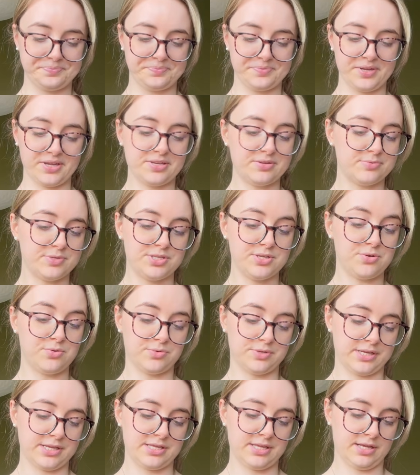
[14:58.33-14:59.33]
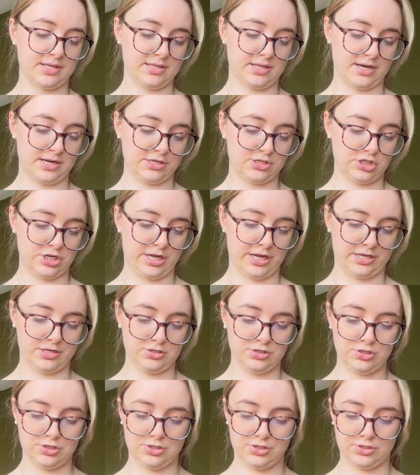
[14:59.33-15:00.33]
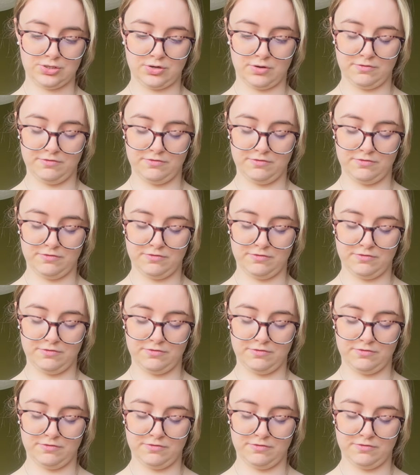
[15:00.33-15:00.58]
That was the only thing that I changed so